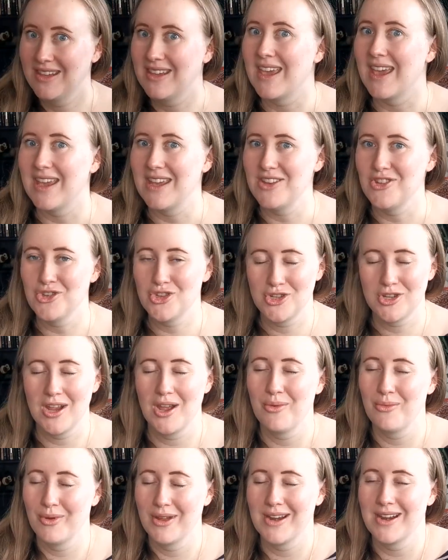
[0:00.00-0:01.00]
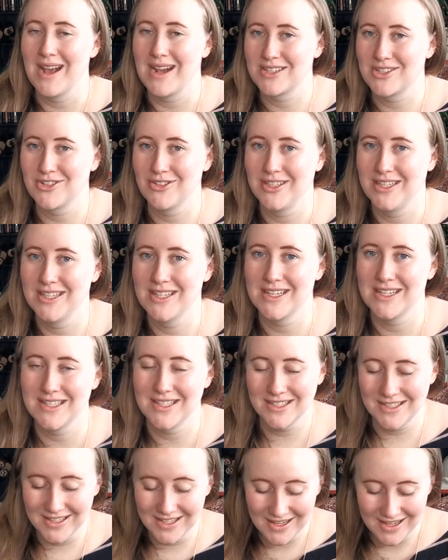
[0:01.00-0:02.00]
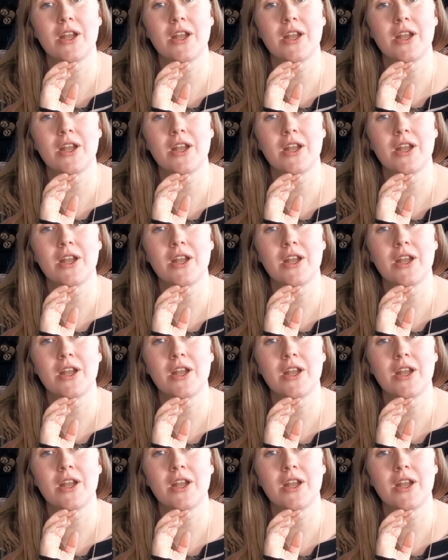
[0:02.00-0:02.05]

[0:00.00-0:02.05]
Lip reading: gauge and what it actually does.